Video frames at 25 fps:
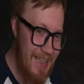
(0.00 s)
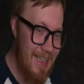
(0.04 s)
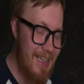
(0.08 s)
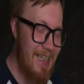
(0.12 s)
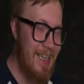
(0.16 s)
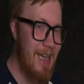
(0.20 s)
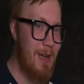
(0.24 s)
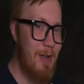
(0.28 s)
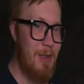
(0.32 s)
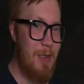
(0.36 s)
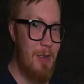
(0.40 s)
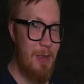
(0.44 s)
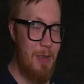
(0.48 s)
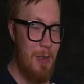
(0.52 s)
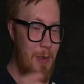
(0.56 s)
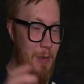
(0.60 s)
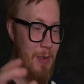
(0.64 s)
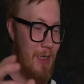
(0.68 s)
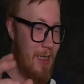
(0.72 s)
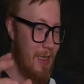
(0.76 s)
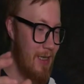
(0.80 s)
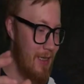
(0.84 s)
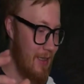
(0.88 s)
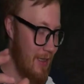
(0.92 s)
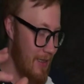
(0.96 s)
Yeah, you know,
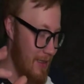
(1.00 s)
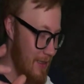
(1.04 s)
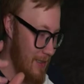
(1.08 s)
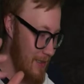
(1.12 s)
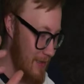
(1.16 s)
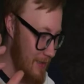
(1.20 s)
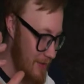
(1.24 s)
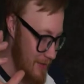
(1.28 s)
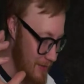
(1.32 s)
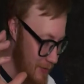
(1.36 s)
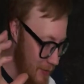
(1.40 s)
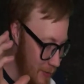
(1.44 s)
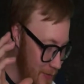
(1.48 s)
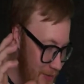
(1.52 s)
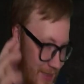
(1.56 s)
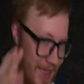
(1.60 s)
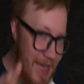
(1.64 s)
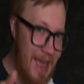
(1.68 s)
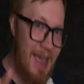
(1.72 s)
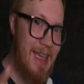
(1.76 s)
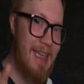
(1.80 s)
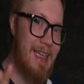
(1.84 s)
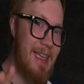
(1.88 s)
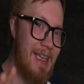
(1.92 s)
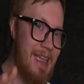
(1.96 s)

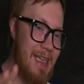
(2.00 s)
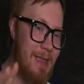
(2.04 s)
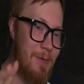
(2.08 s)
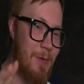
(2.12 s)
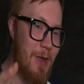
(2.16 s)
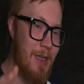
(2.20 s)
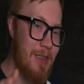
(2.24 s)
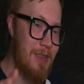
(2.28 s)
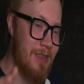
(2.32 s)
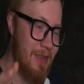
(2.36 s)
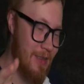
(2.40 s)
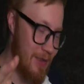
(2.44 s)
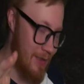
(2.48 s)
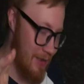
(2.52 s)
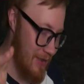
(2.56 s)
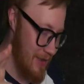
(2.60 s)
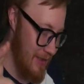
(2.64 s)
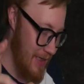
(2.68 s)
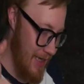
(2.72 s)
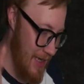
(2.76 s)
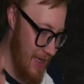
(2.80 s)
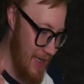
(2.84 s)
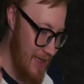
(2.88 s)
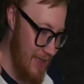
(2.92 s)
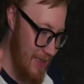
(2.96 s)
today it was the
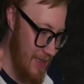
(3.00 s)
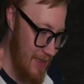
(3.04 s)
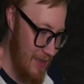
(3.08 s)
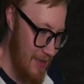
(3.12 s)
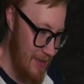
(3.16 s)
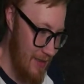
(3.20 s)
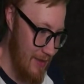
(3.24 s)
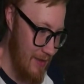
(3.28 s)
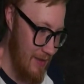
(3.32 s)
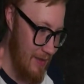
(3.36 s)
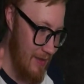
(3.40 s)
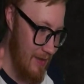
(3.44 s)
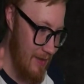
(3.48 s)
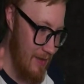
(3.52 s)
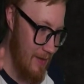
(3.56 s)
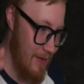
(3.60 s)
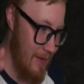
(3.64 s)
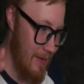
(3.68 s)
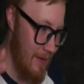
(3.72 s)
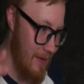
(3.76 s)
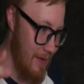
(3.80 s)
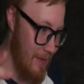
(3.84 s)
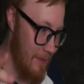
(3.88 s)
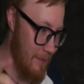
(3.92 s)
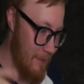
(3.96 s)
day
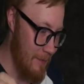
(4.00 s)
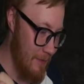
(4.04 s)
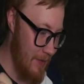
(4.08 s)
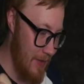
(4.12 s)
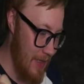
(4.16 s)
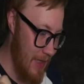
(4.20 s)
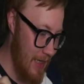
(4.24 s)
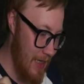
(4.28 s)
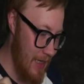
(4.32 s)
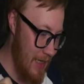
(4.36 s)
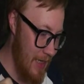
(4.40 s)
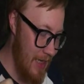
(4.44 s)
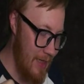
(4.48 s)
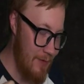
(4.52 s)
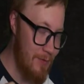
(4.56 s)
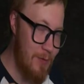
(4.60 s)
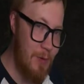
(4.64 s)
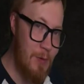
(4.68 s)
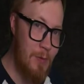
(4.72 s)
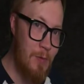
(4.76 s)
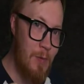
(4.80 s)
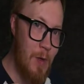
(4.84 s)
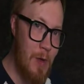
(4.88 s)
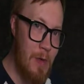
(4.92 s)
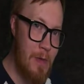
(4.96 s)
I had
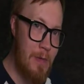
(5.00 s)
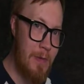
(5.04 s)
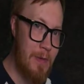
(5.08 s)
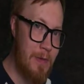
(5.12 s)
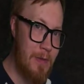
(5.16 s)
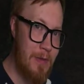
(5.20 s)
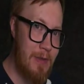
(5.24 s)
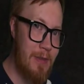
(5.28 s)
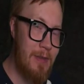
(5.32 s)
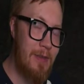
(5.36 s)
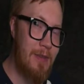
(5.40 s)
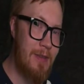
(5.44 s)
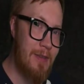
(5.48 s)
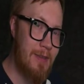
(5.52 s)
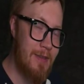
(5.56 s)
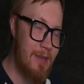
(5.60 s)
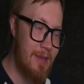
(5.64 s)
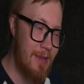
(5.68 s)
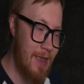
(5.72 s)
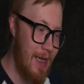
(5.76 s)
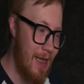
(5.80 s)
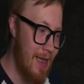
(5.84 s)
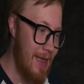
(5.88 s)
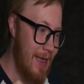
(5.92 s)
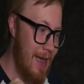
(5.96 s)
to vote,
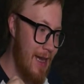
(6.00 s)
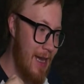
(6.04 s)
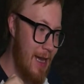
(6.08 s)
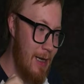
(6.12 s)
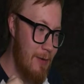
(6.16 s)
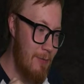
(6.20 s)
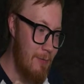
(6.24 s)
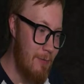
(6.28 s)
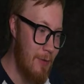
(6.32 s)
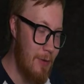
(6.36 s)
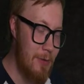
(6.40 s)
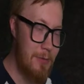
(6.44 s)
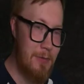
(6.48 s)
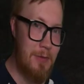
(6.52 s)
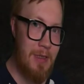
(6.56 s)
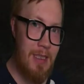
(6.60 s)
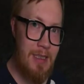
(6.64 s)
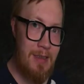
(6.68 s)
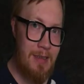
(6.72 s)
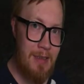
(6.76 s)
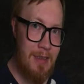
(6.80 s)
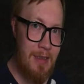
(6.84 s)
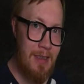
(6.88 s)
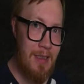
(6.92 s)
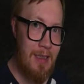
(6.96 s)
and I have
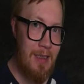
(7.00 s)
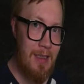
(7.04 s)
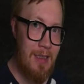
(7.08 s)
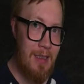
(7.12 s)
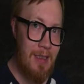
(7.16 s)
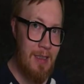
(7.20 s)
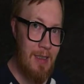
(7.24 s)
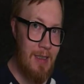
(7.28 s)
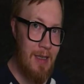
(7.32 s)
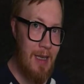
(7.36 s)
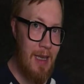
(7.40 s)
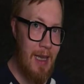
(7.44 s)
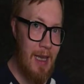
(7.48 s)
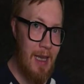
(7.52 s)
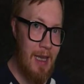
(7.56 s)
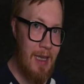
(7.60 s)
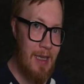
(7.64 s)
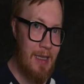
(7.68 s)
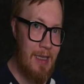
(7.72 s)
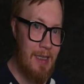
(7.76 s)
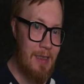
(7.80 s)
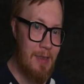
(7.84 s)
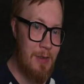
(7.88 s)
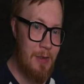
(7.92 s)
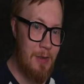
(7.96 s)
voted,
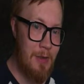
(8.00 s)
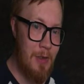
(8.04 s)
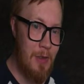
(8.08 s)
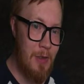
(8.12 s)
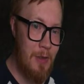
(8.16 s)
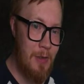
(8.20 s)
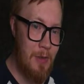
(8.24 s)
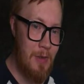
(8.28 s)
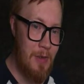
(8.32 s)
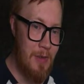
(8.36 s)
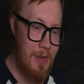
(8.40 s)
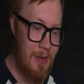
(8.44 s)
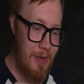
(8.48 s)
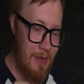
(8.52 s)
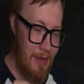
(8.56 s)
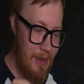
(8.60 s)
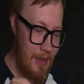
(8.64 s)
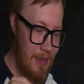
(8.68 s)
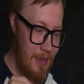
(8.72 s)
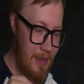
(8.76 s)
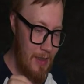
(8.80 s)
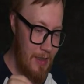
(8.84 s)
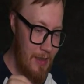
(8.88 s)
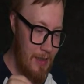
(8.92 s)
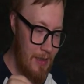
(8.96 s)
and you know,
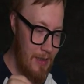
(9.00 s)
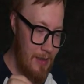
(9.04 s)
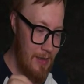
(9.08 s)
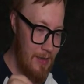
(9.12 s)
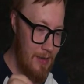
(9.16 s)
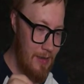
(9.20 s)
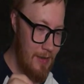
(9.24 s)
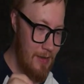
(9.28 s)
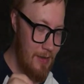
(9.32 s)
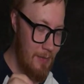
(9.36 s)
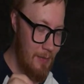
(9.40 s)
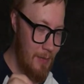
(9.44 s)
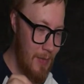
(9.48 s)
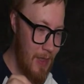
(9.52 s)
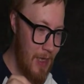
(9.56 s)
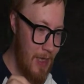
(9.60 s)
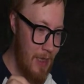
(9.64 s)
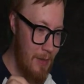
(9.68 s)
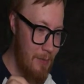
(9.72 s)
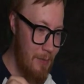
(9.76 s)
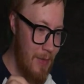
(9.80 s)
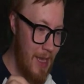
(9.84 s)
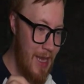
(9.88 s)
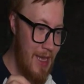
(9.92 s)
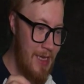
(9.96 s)
my
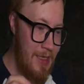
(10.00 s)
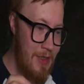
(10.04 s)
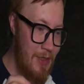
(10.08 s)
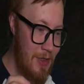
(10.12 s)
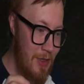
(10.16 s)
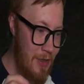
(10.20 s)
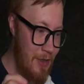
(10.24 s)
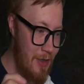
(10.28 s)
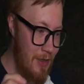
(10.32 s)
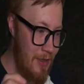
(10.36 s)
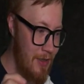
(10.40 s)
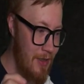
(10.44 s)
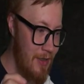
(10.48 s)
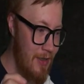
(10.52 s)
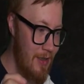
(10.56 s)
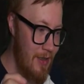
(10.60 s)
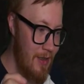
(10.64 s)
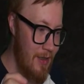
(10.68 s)
major